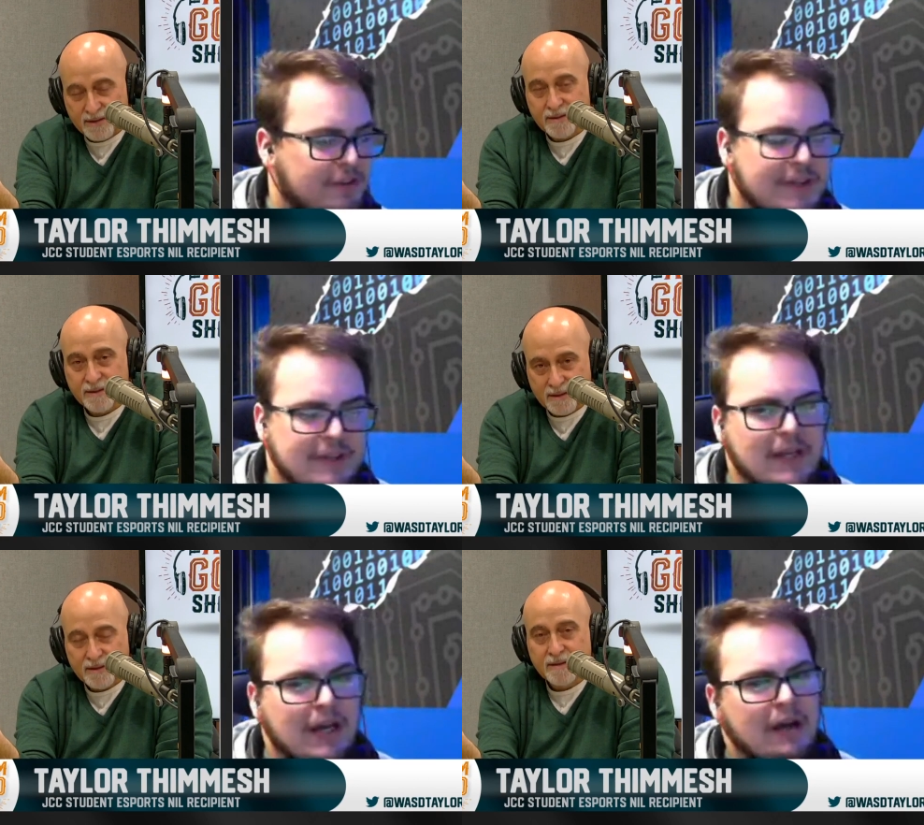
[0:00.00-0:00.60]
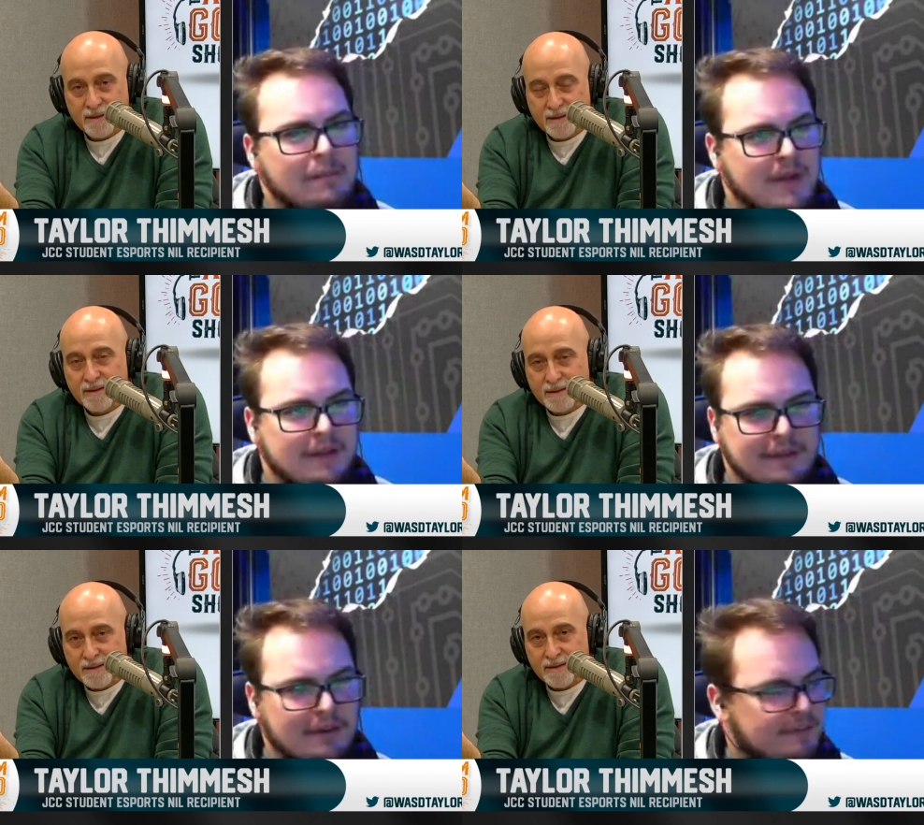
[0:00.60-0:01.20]
Speaker 1: college circuit,
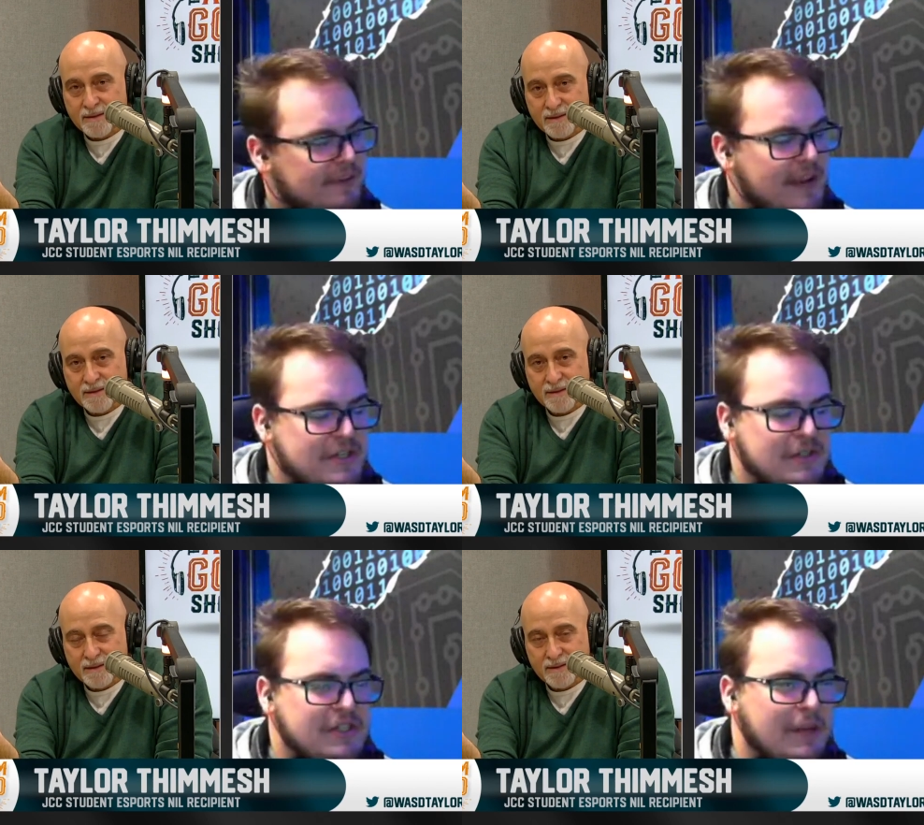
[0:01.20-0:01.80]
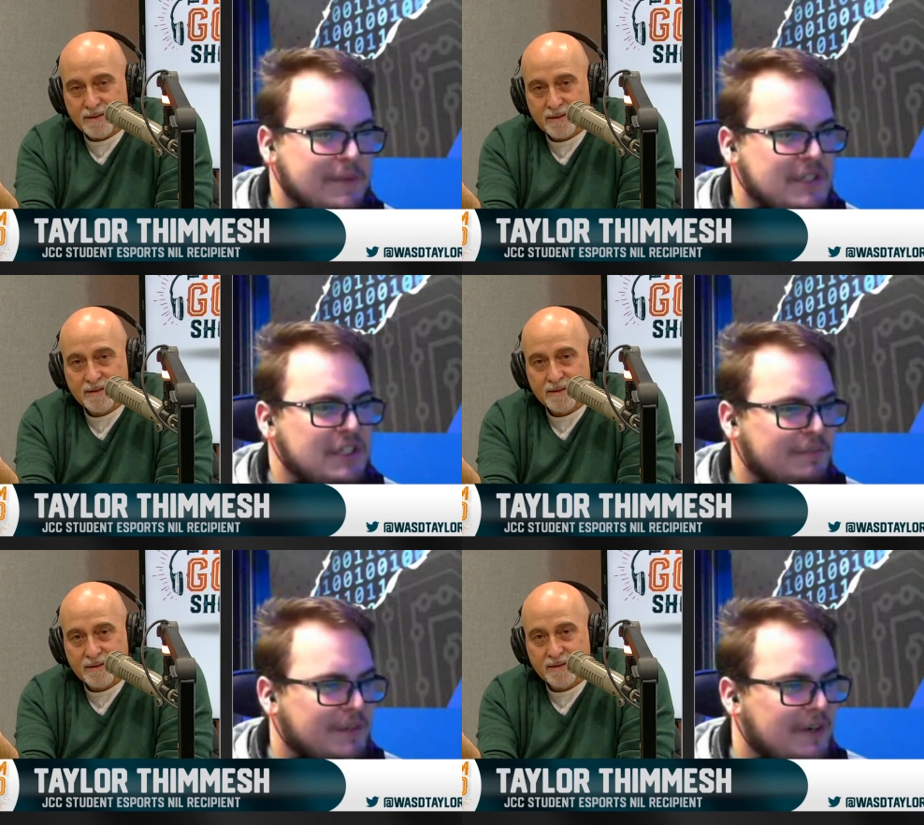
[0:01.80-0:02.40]
um, and there is a national
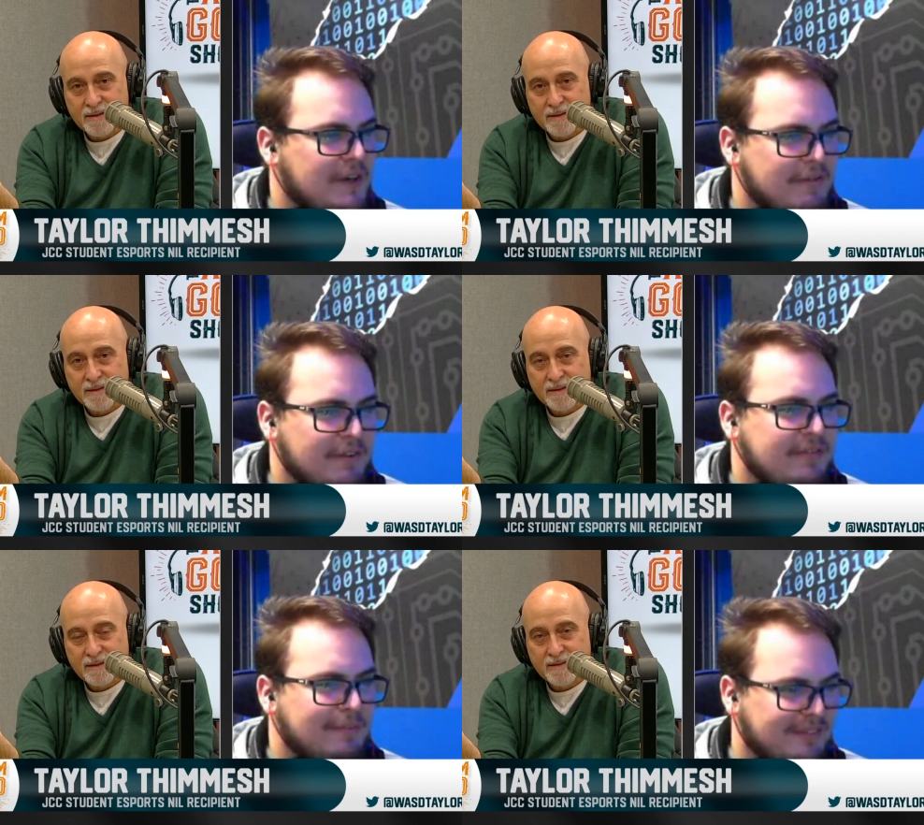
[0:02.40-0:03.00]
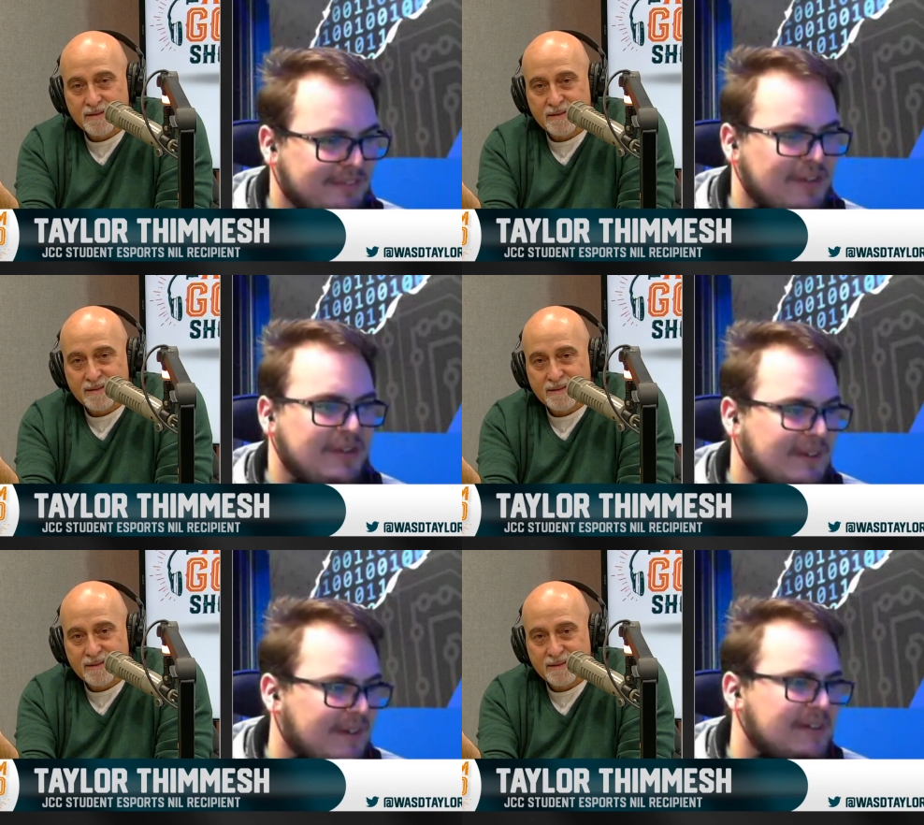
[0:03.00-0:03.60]
championship uh, every
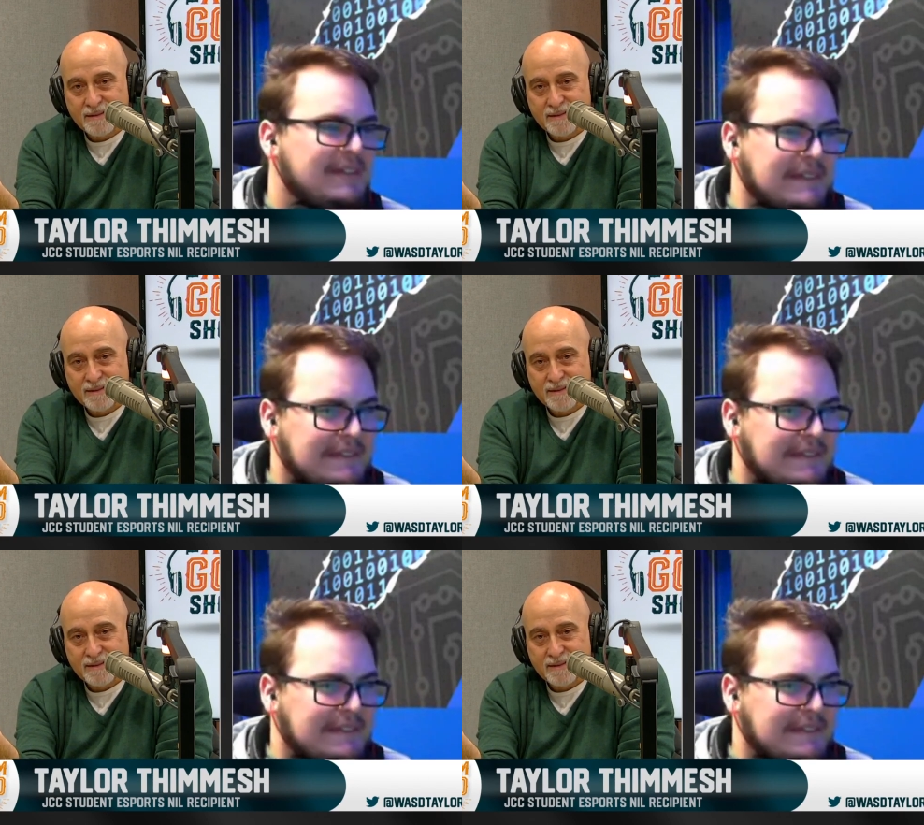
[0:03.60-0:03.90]
semester.